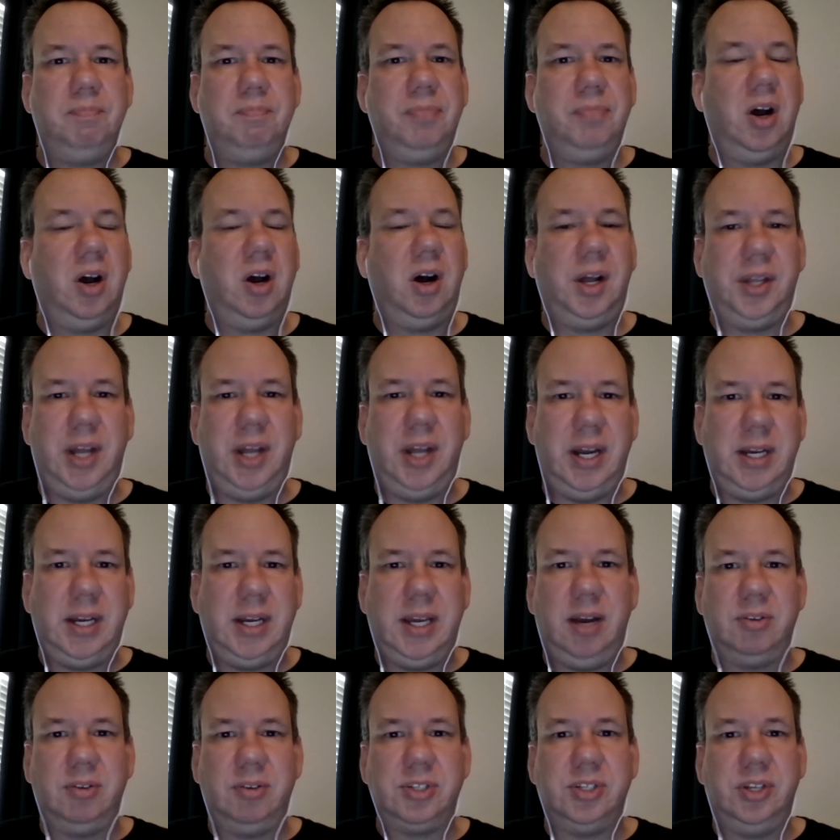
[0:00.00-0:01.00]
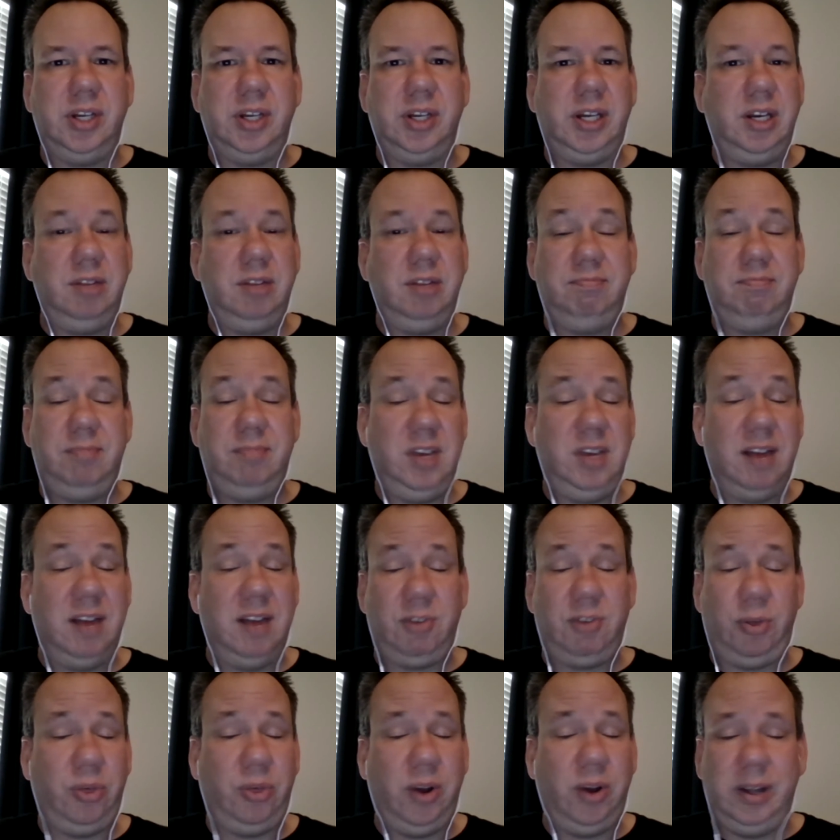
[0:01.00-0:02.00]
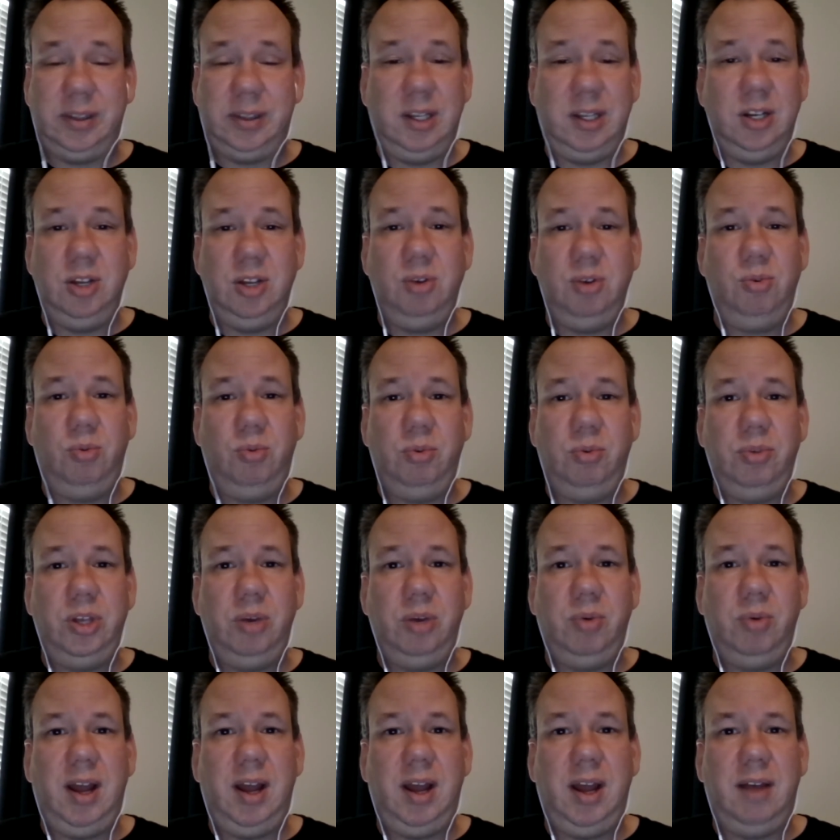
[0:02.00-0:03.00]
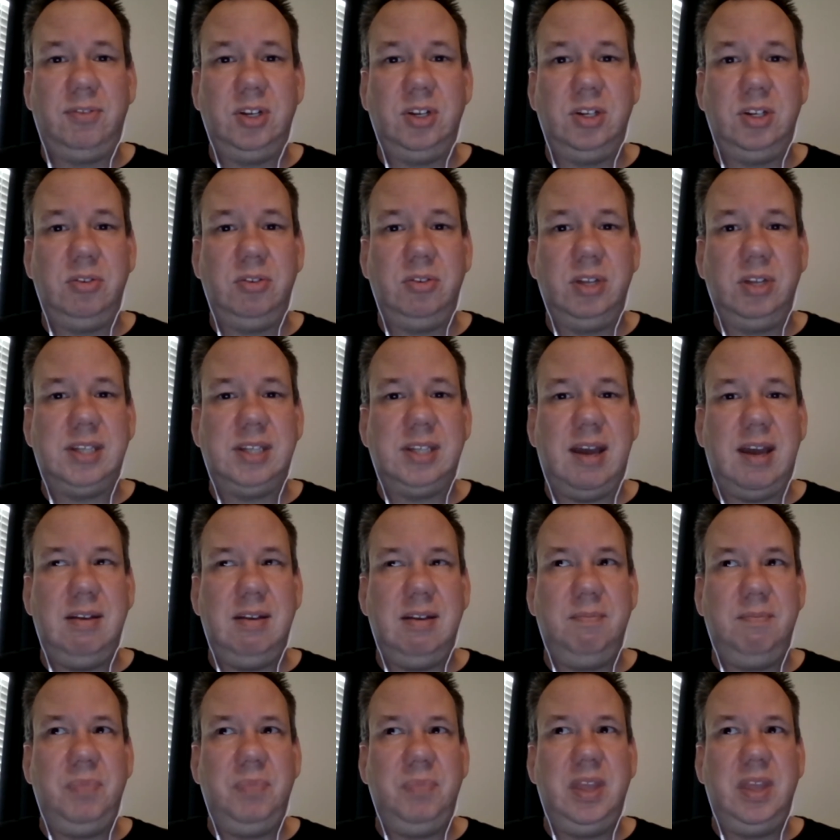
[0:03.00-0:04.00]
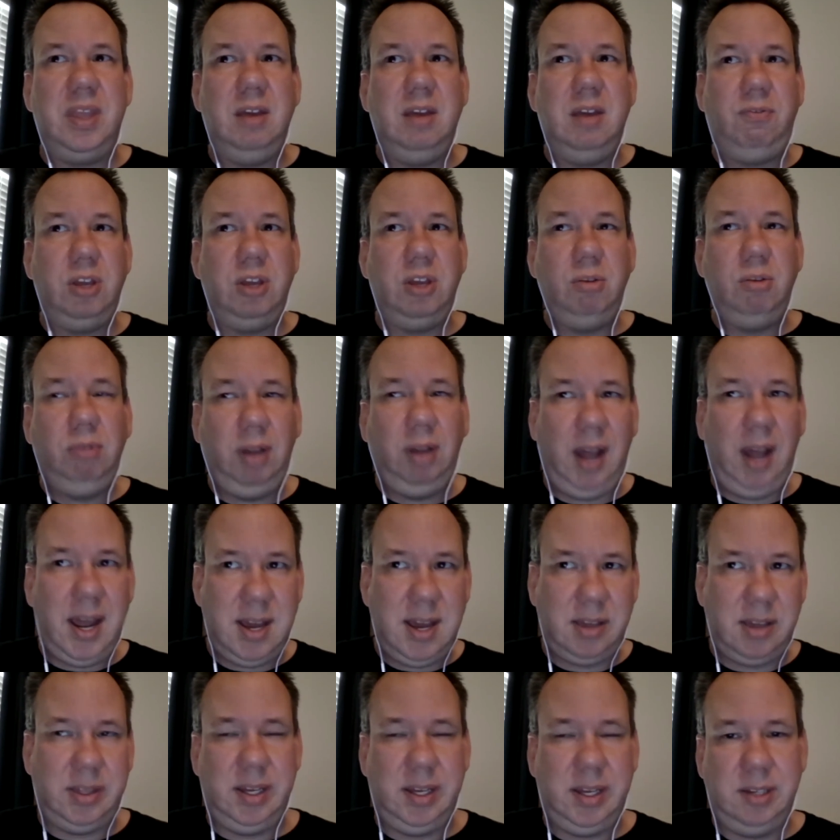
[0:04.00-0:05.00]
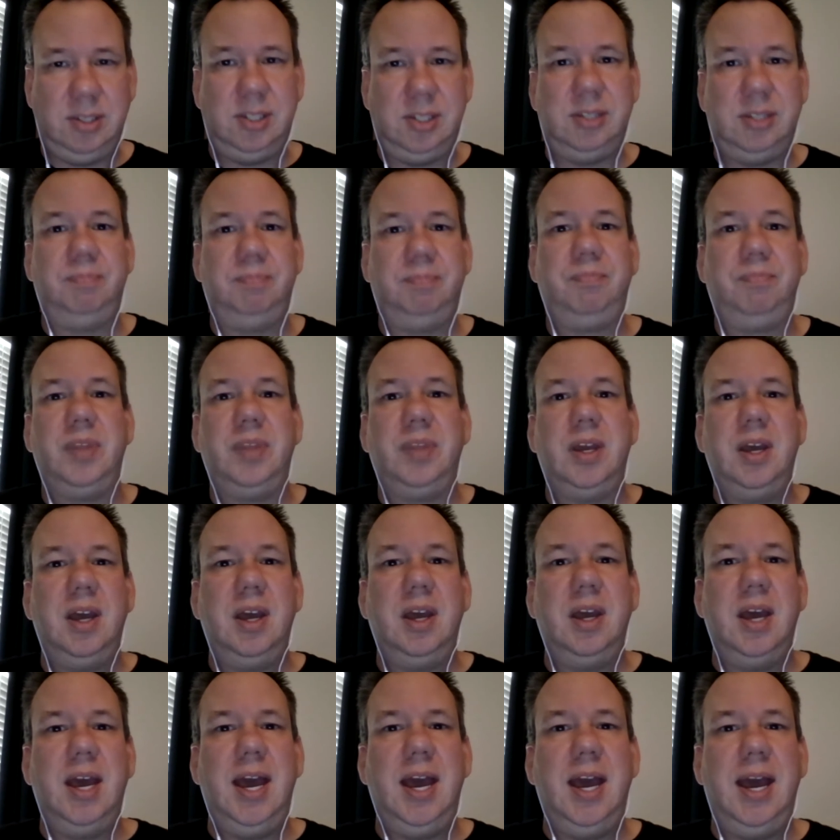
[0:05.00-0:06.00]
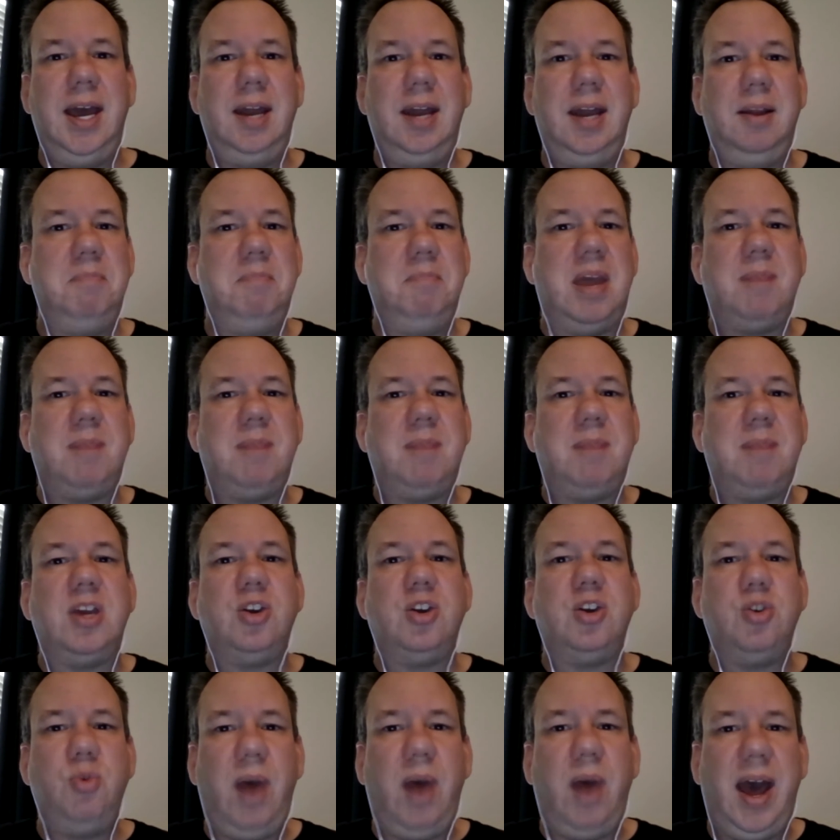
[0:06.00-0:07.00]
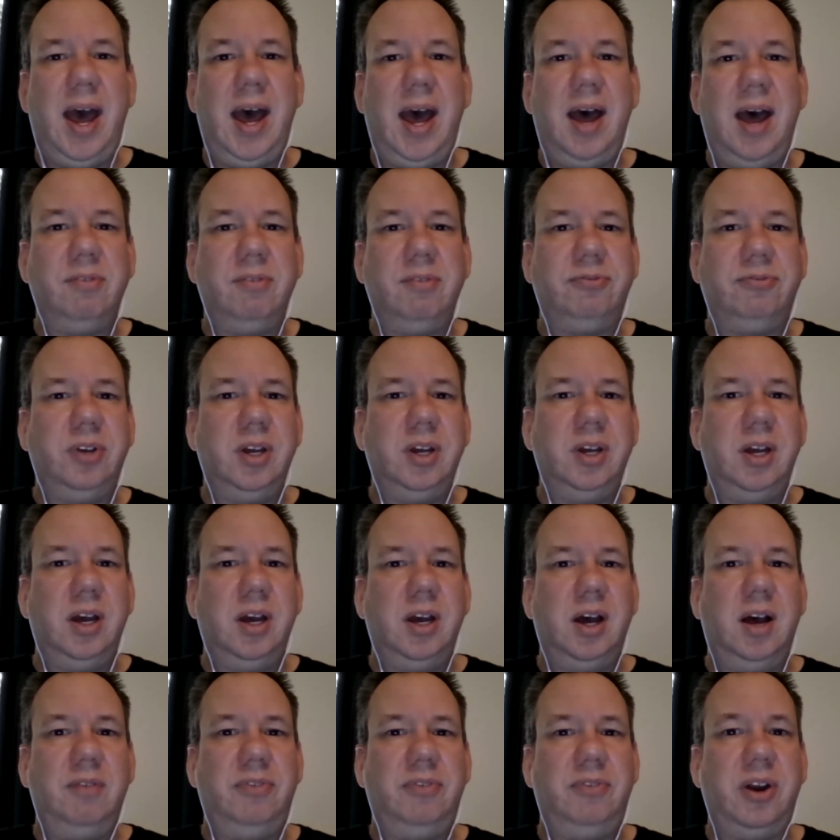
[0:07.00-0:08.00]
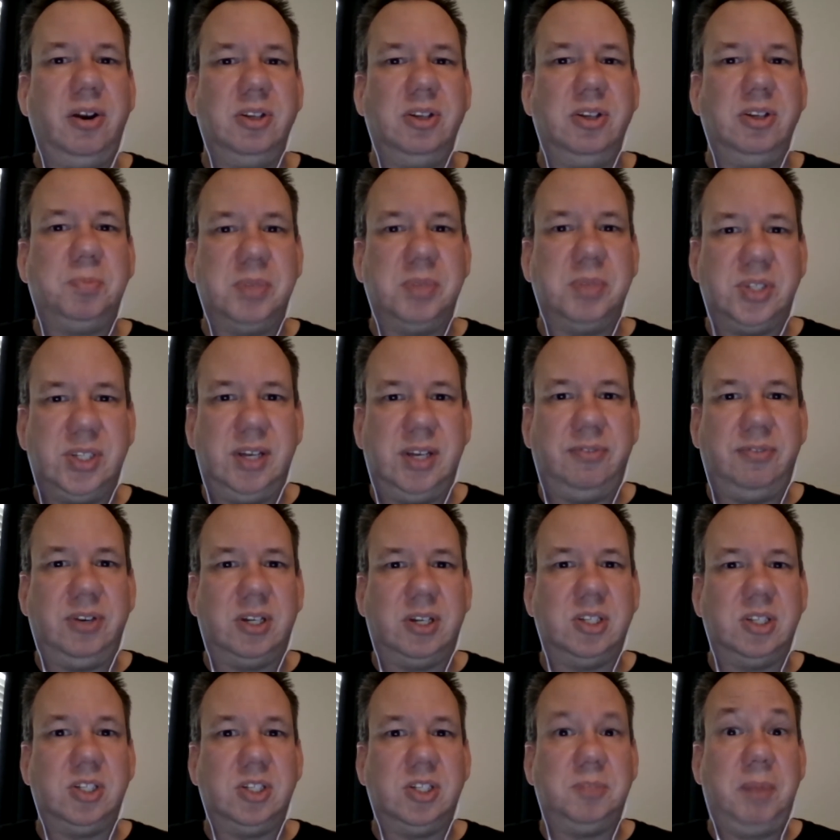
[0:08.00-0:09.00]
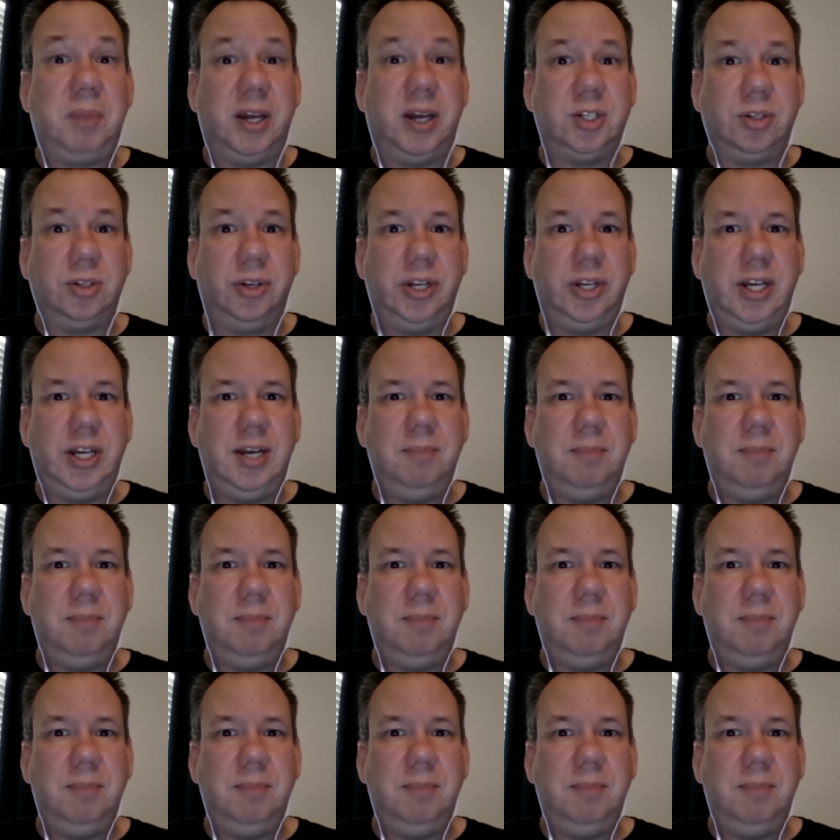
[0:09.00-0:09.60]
online counseling and you never thought that you would have to do this. And if you like this, and maybe you have a very specific specialty,